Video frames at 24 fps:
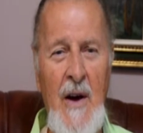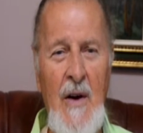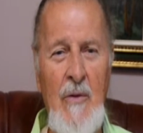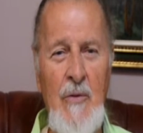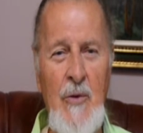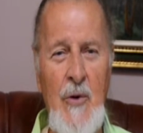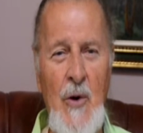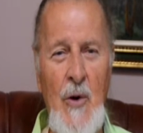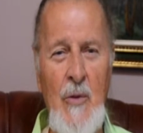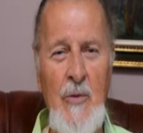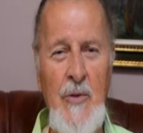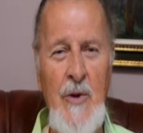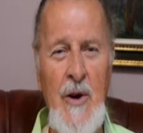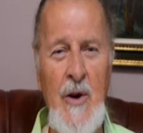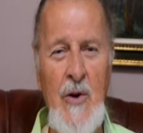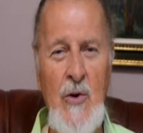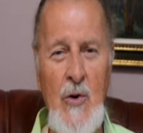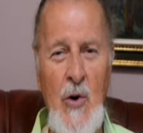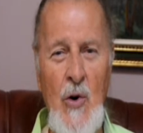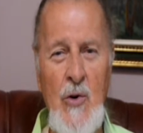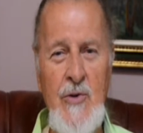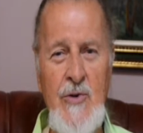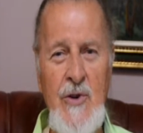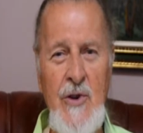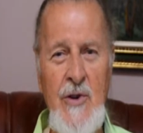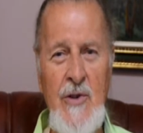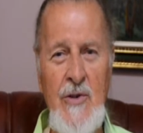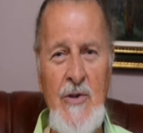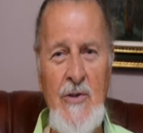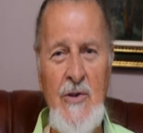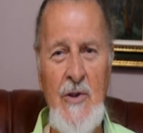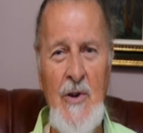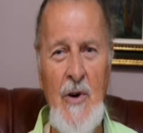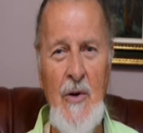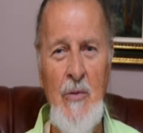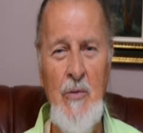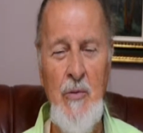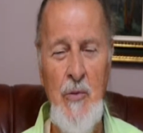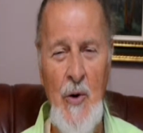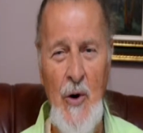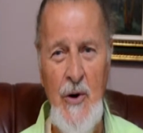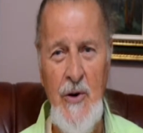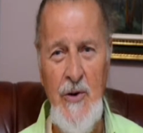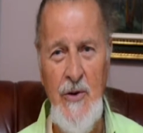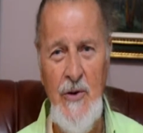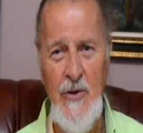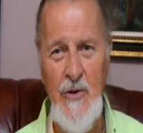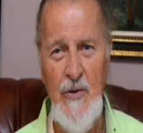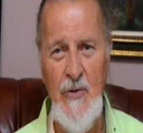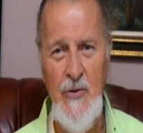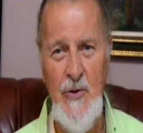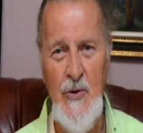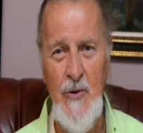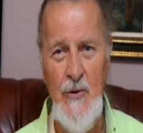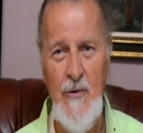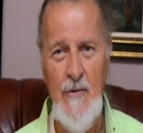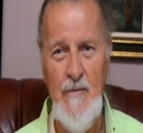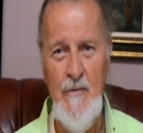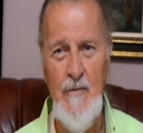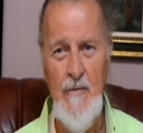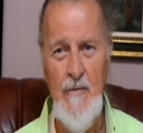from the coach's point of view.